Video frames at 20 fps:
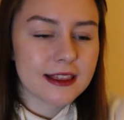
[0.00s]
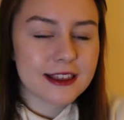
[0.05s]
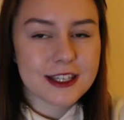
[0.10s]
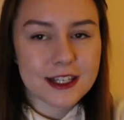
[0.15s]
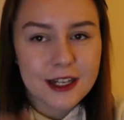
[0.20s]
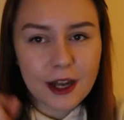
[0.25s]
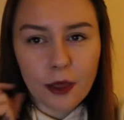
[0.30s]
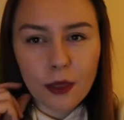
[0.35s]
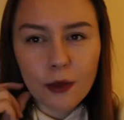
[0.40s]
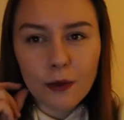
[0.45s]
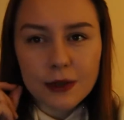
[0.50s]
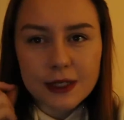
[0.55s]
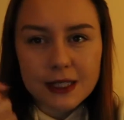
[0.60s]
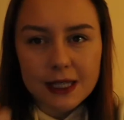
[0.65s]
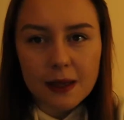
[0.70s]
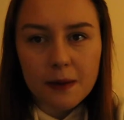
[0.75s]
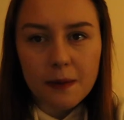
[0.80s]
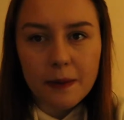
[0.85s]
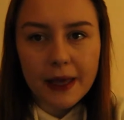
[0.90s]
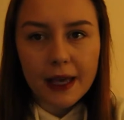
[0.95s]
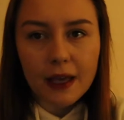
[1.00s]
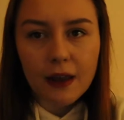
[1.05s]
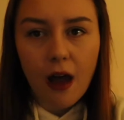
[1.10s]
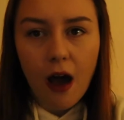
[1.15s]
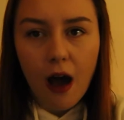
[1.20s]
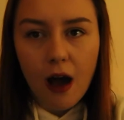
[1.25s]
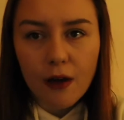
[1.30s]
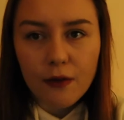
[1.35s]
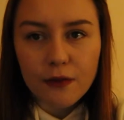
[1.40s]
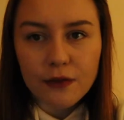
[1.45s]
do you know the ones that you peel
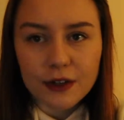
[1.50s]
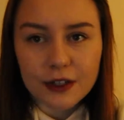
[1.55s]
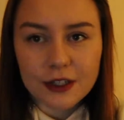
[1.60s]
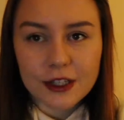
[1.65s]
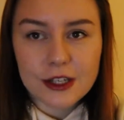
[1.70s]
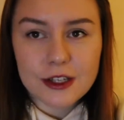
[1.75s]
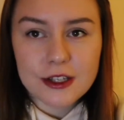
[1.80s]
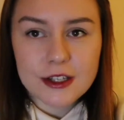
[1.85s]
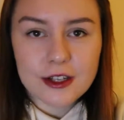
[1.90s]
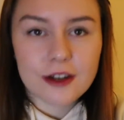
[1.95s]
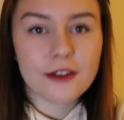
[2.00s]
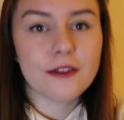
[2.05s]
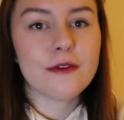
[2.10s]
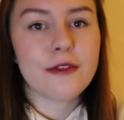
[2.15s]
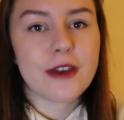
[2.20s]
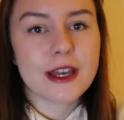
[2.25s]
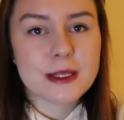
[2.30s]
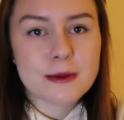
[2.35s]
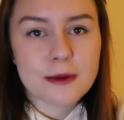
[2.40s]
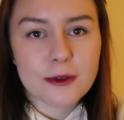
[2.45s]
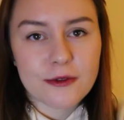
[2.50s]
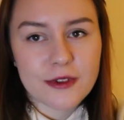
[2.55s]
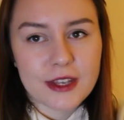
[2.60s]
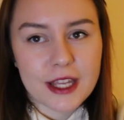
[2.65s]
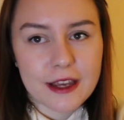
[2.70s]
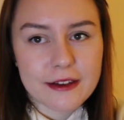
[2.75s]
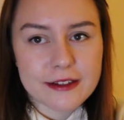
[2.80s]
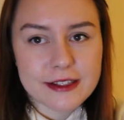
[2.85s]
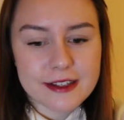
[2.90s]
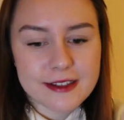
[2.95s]
off, and on Facebook
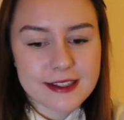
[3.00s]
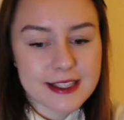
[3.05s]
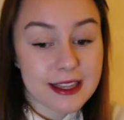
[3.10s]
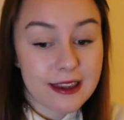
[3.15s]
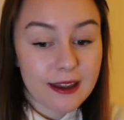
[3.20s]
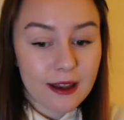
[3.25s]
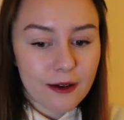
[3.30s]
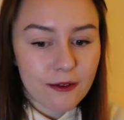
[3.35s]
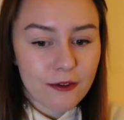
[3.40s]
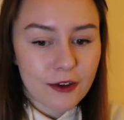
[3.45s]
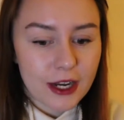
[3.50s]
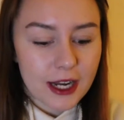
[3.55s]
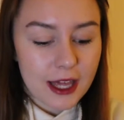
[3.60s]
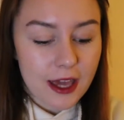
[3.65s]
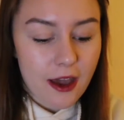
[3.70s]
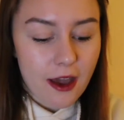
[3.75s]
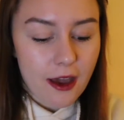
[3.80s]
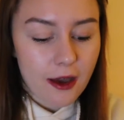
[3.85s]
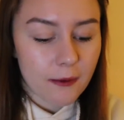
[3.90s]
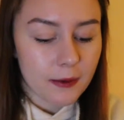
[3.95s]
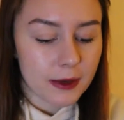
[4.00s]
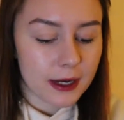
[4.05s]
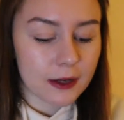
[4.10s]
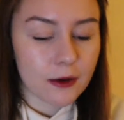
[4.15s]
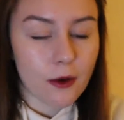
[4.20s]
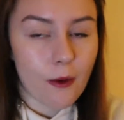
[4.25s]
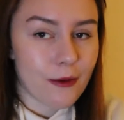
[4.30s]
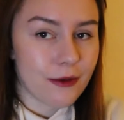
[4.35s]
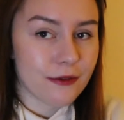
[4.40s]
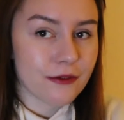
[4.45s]
videos you see that they really hurt? Well, I
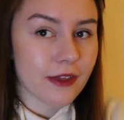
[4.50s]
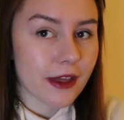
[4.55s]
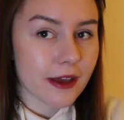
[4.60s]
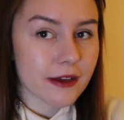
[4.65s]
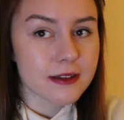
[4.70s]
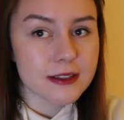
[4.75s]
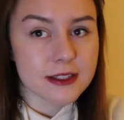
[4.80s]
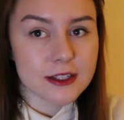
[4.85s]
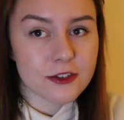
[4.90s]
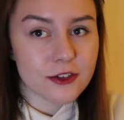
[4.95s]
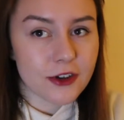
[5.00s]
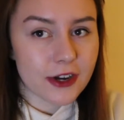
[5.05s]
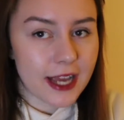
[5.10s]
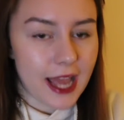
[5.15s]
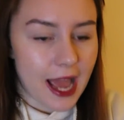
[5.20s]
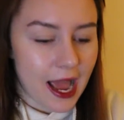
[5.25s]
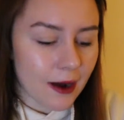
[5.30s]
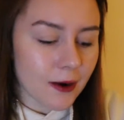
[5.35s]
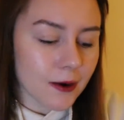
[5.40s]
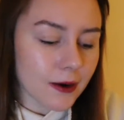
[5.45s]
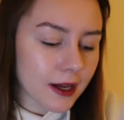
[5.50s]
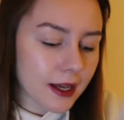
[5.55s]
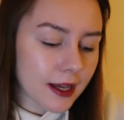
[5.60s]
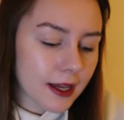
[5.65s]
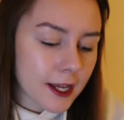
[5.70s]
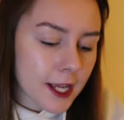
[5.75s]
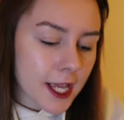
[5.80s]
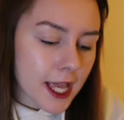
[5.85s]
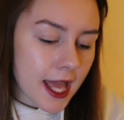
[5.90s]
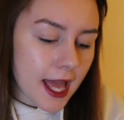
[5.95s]
got one of those to try it out.
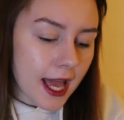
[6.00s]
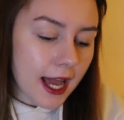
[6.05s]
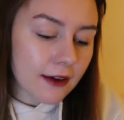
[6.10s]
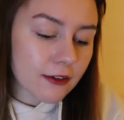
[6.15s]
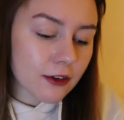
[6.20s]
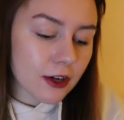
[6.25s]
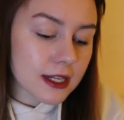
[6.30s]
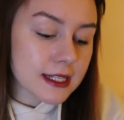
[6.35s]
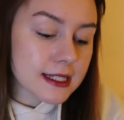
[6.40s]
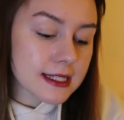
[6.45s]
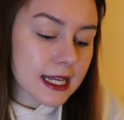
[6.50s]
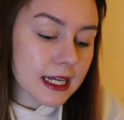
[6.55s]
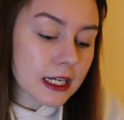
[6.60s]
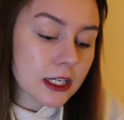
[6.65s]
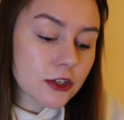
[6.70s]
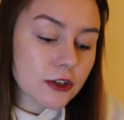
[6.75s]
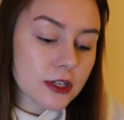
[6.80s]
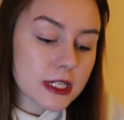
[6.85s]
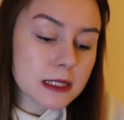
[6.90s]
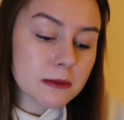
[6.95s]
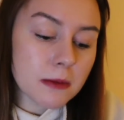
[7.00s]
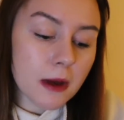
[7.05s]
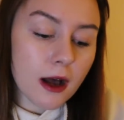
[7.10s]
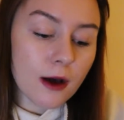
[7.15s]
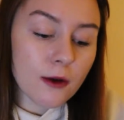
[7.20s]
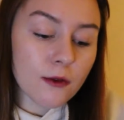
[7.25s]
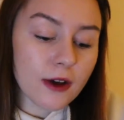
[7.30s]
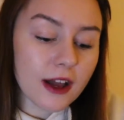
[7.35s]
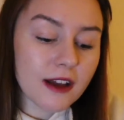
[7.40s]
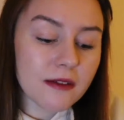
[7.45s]
I've got a Sanctuary
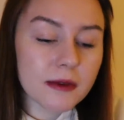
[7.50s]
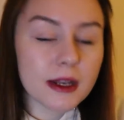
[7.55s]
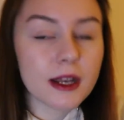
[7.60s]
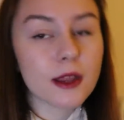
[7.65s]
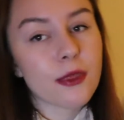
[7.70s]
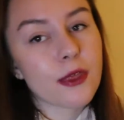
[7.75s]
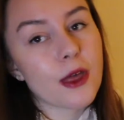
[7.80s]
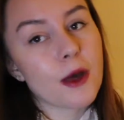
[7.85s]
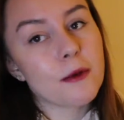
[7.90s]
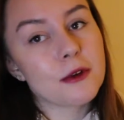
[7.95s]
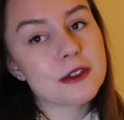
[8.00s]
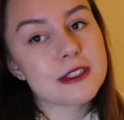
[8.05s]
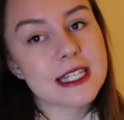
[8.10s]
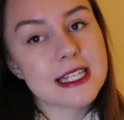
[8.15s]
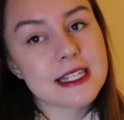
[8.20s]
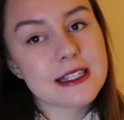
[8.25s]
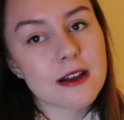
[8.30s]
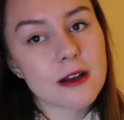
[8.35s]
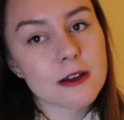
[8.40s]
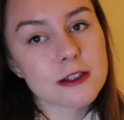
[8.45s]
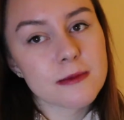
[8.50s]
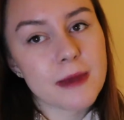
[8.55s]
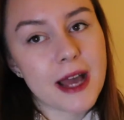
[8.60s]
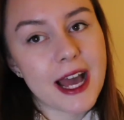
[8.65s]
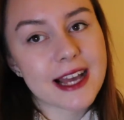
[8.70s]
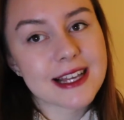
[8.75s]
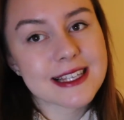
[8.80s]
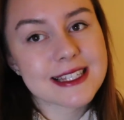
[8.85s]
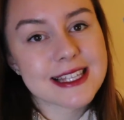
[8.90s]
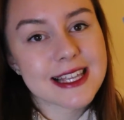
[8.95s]
Spa 5-minute thermal detox
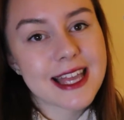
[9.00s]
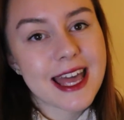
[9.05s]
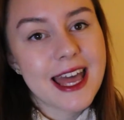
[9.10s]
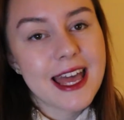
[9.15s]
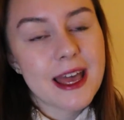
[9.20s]
mask.